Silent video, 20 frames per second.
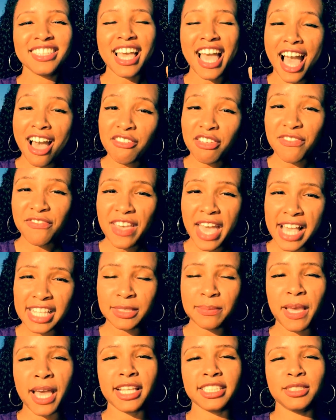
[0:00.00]
Have a
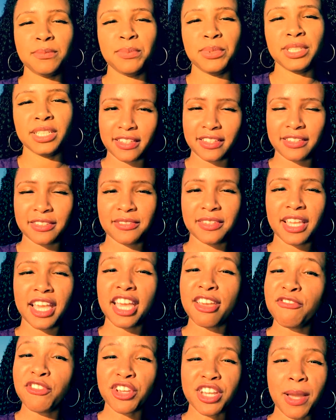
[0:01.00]
fast pass book
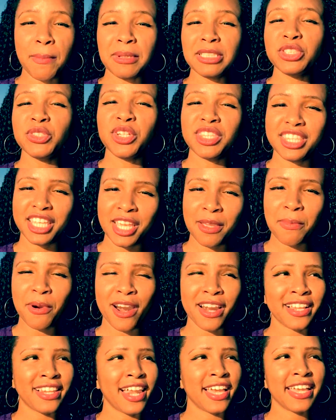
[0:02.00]
if you're coming to a theme
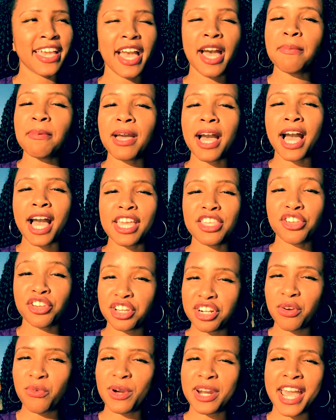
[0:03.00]
park like Epcot, you're
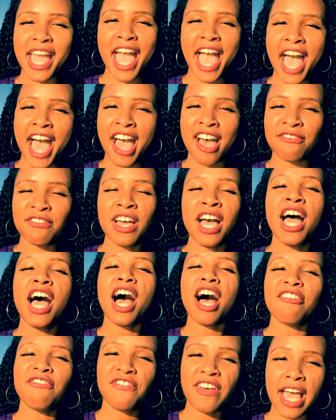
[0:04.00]
going to want to have
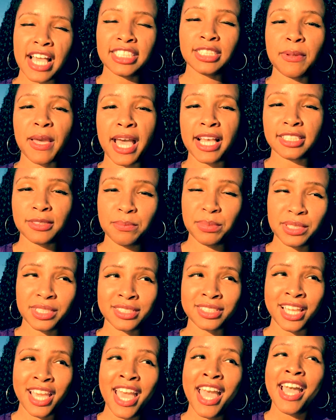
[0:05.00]
a fast pass booked.